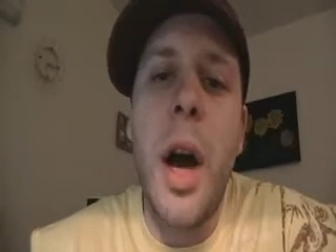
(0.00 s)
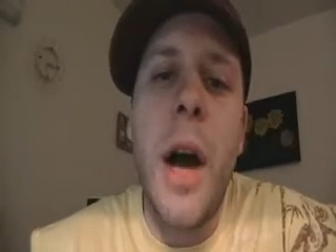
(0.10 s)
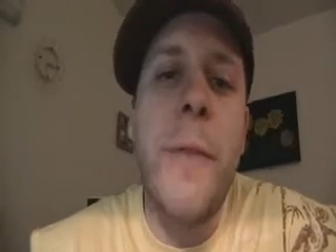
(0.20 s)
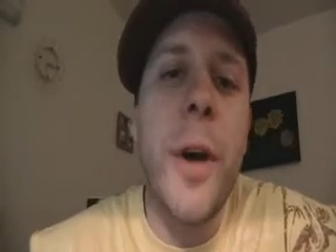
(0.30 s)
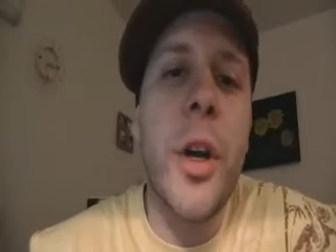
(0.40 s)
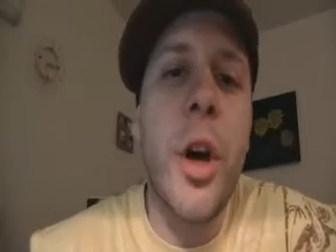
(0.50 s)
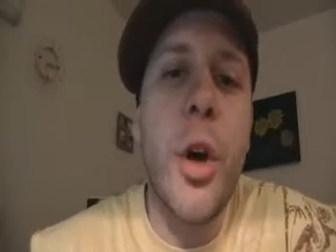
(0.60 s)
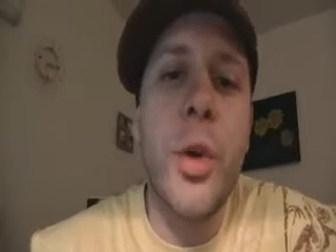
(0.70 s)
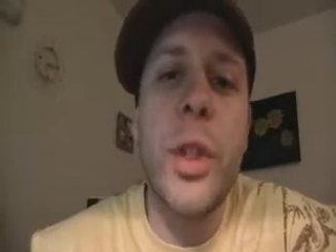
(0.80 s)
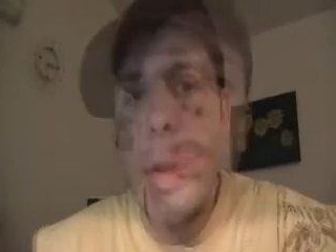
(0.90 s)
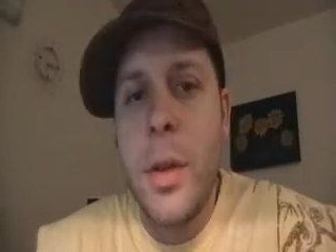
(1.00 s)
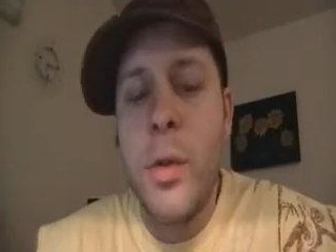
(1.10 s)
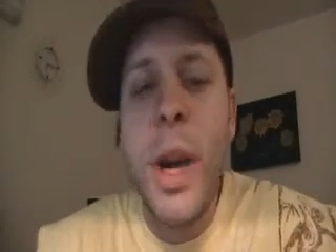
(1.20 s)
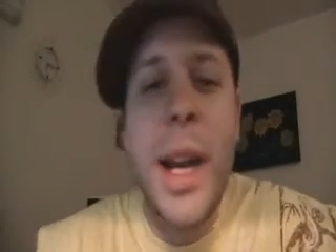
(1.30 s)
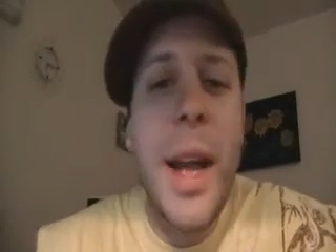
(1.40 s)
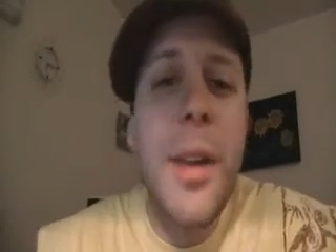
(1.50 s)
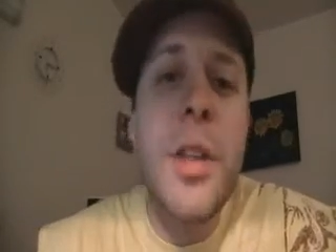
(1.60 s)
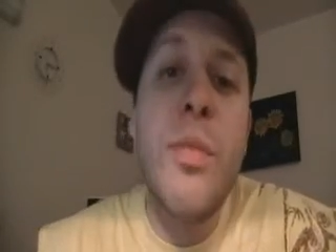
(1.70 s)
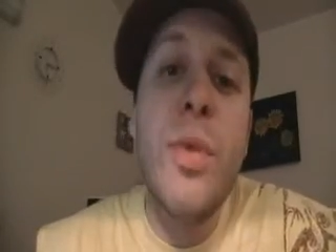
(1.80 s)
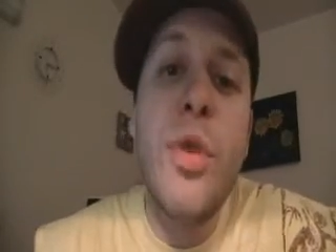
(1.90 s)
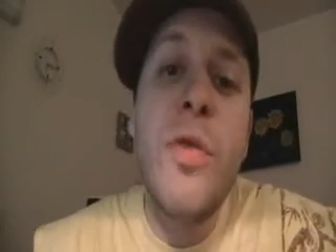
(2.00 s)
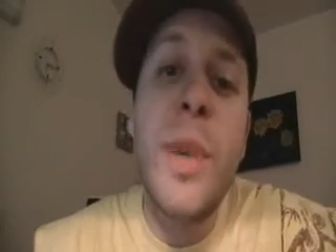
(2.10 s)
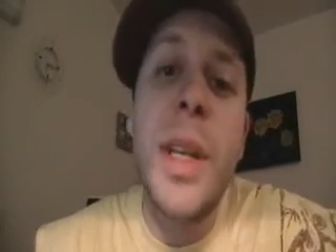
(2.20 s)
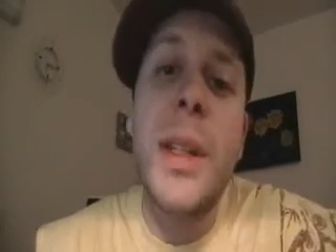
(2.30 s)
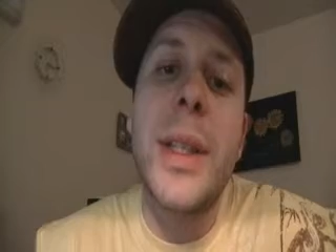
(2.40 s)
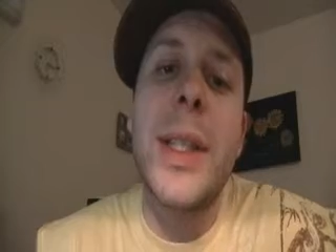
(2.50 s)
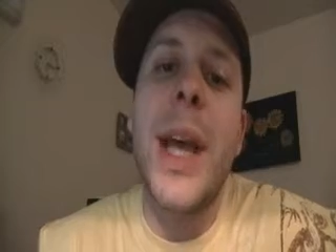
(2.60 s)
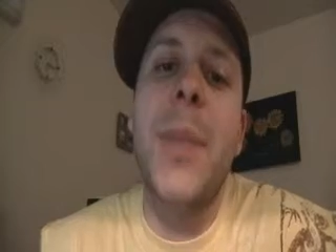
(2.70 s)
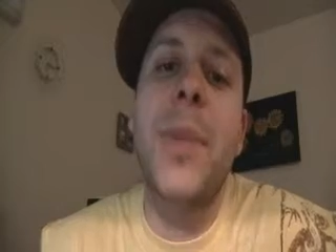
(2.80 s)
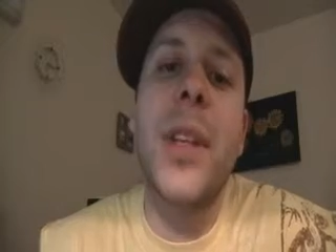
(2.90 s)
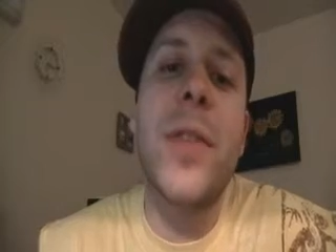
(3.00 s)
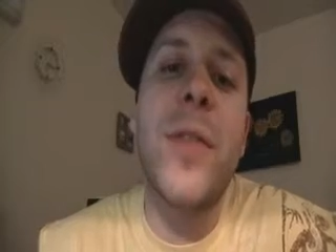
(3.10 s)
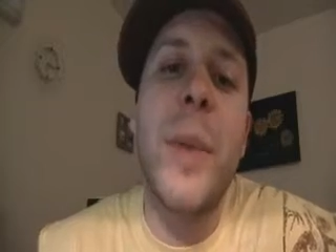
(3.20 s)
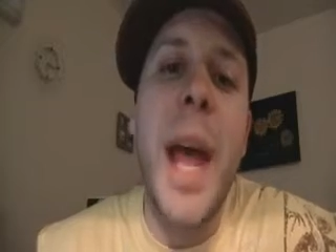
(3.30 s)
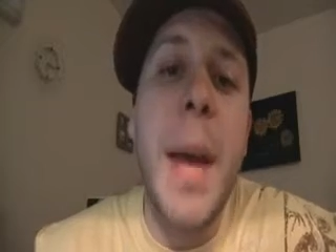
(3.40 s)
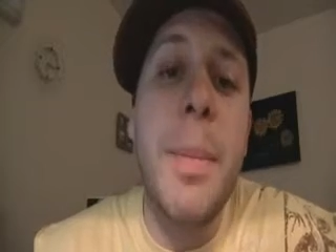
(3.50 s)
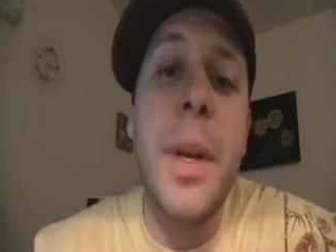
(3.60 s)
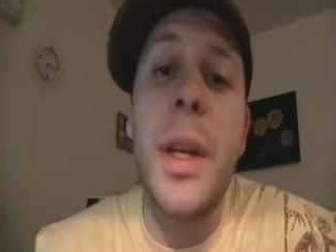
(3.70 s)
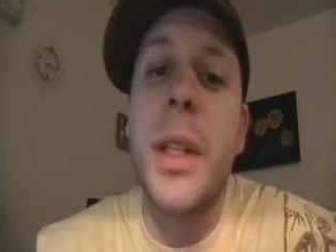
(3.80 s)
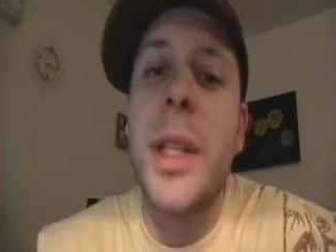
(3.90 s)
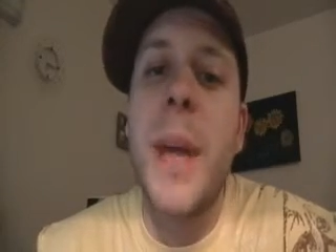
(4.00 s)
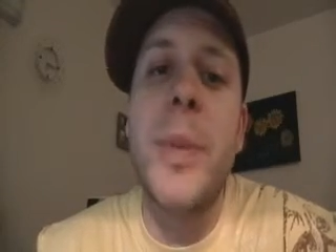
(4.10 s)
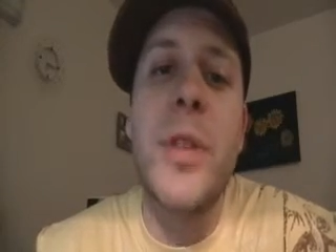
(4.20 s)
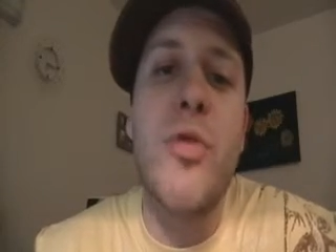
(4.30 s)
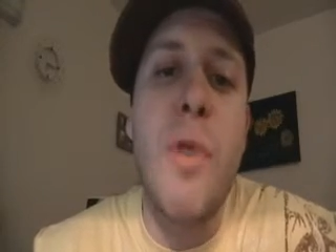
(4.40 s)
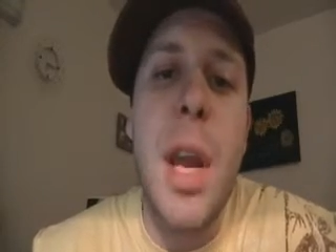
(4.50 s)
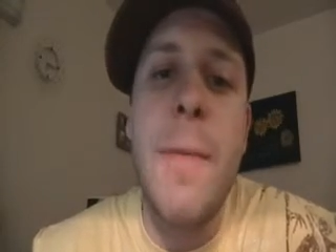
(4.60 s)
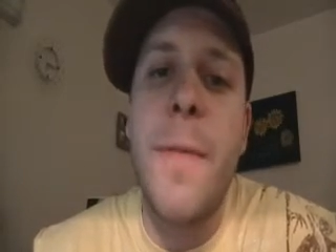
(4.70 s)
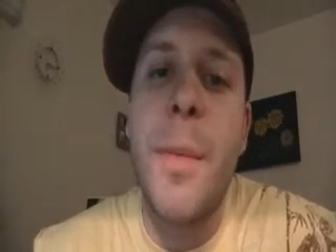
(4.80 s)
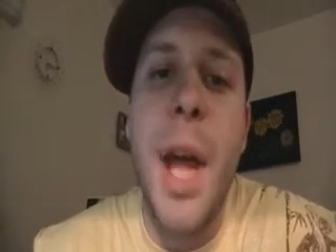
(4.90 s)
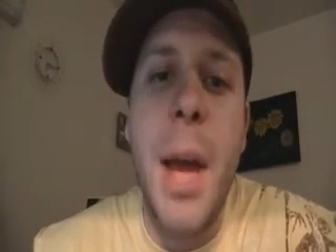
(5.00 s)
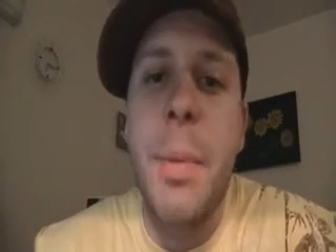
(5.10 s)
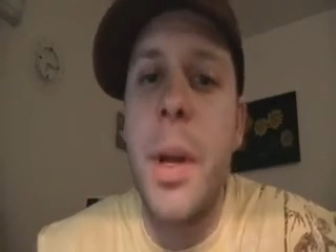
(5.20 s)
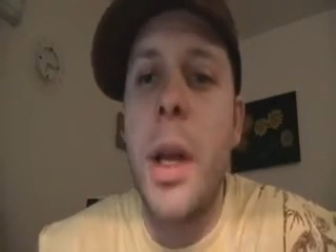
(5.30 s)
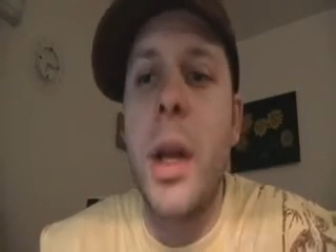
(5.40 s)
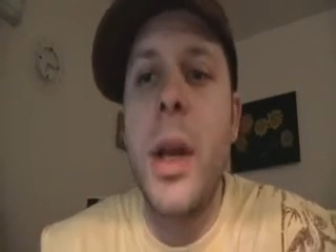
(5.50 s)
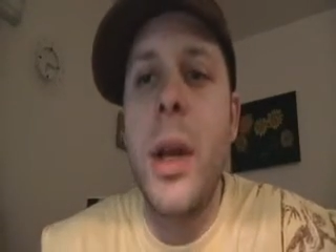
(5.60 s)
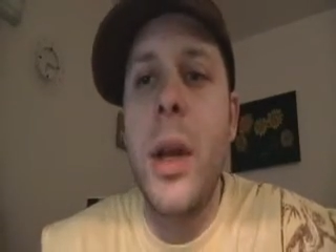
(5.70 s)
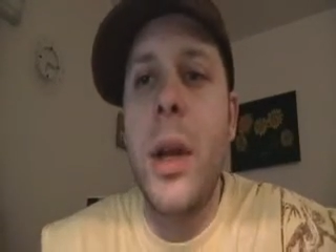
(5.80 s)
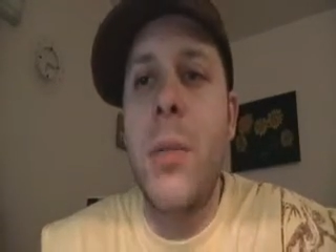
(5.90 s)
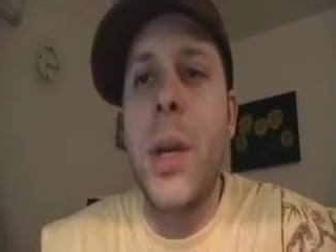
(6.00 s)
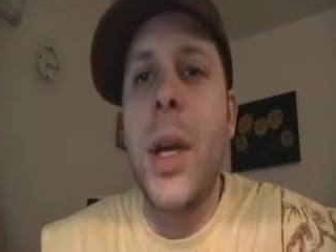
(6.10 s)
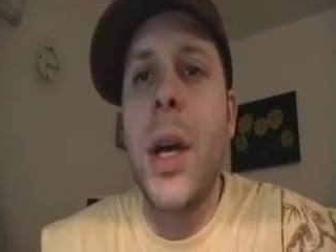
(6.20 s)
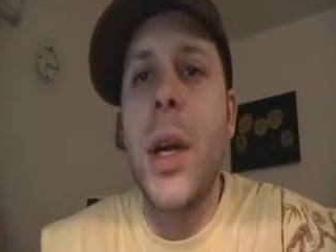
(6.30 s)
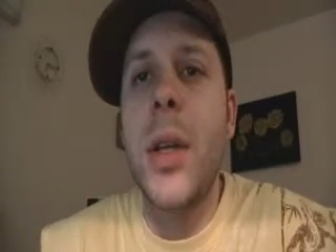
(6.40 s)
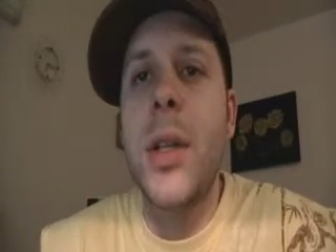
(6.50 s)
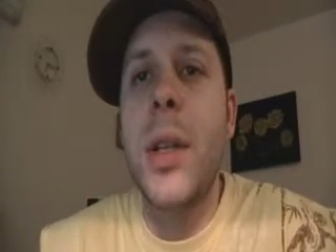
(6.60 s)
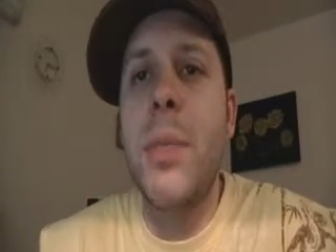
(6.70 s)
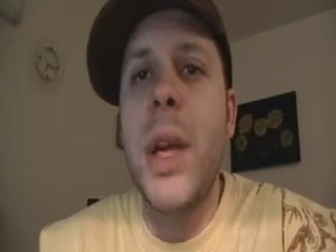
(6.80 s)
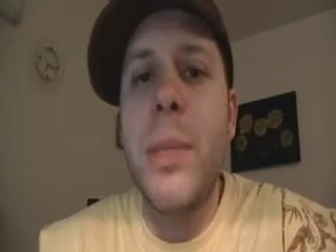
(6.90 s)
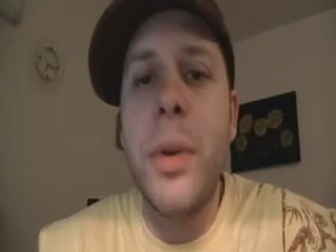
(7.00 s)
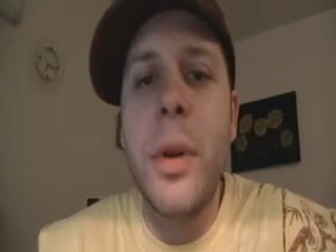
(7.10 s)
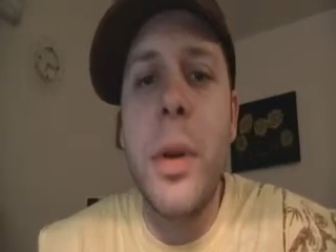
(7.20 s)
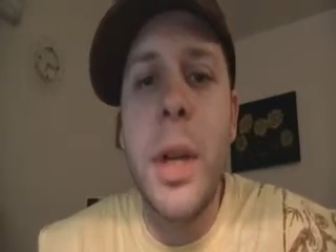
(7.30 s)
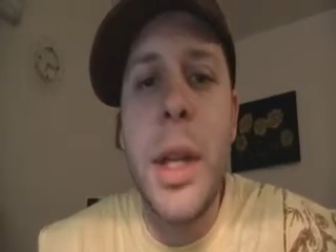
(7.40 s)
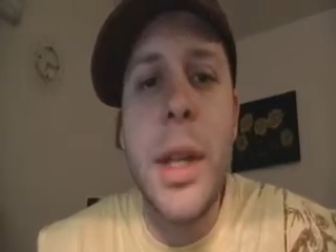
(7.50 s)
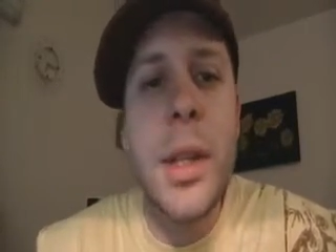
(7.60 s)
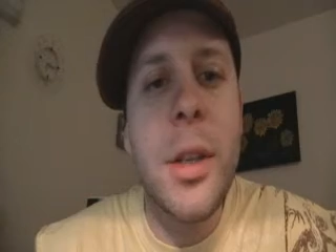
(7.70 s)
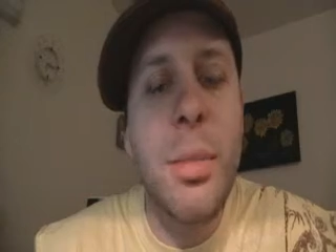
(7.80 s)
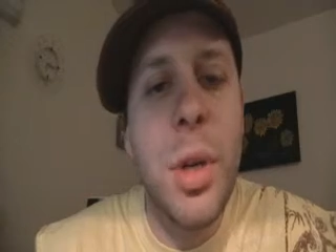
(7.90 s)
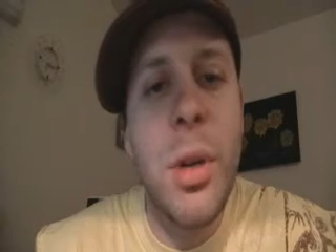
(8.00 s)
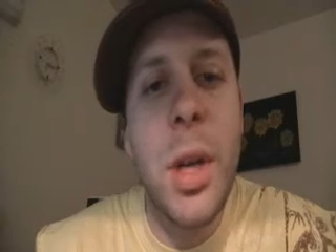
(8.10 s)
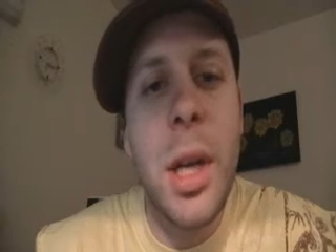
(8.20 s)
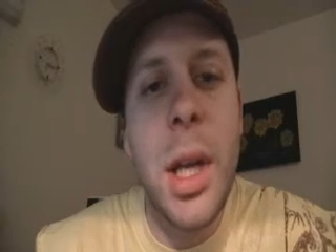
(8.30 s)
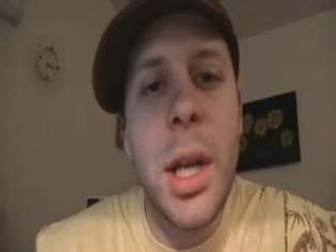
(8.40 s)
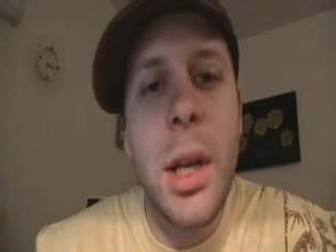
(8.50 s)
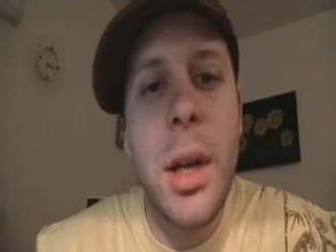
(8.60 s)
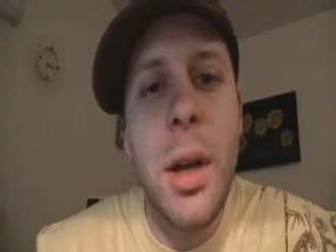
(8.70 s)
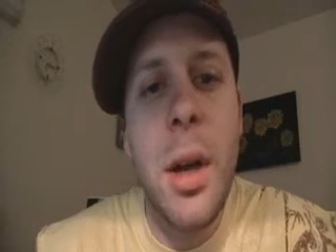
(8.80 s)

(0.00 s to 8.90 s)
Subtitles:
off our coast. So right now there's a movement to stop this from happening, stop this rape from happening, because the people in this community